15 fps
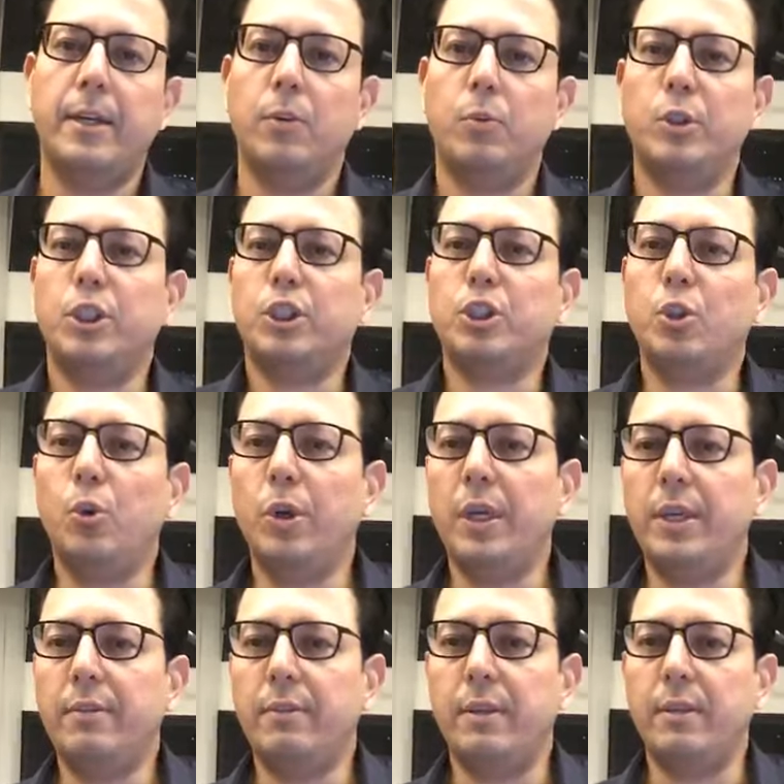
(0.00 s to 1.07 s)
which is so
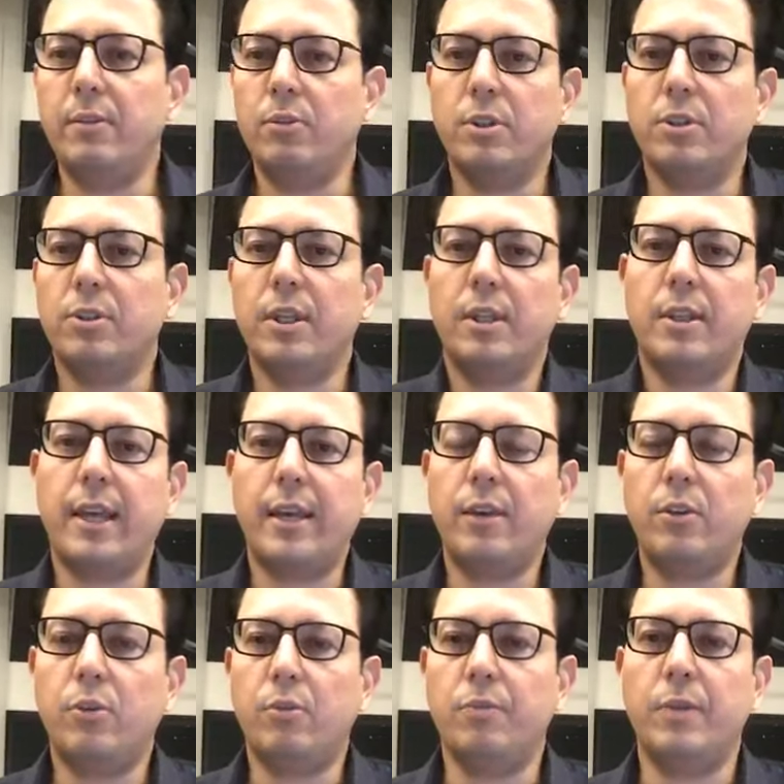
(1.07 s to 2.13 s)
easy. You just say thank
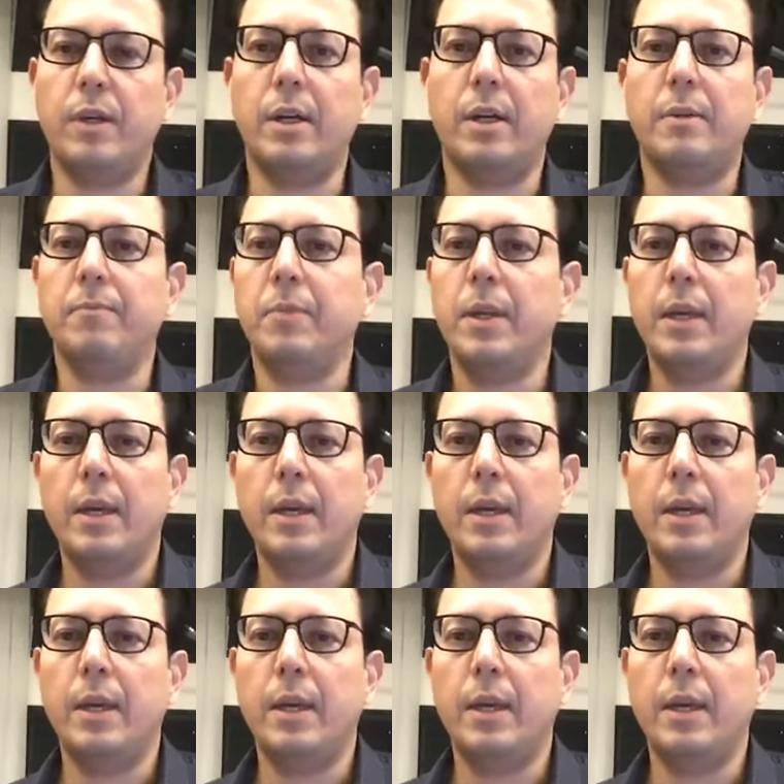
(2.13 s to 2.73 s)
you. Um,